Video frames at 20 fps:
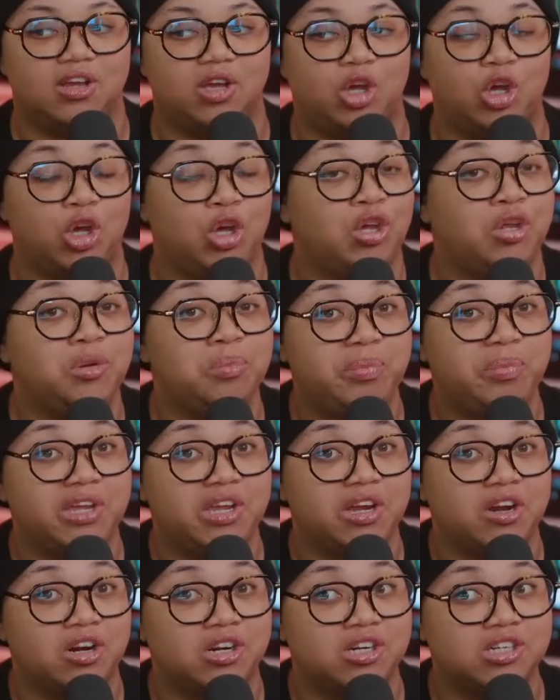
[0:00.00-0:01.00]
could
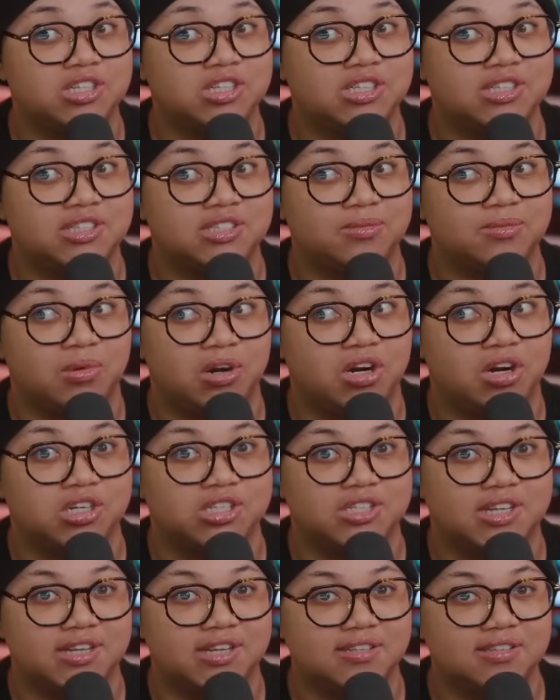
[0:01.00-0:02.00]
be one of her
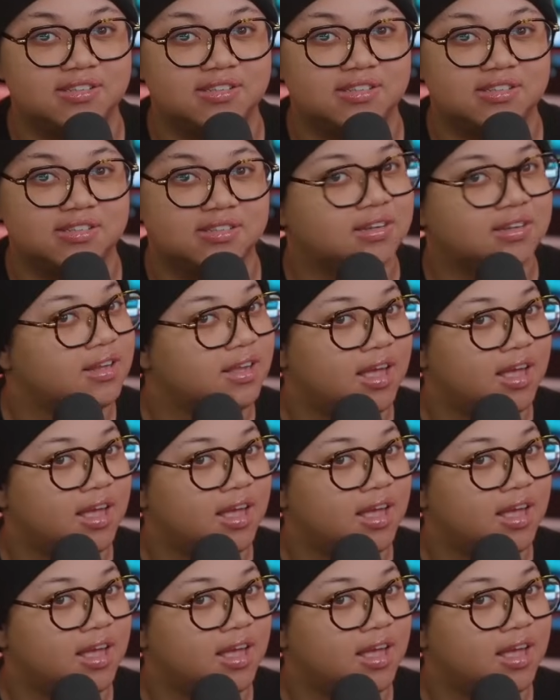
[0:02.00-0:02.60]
sons.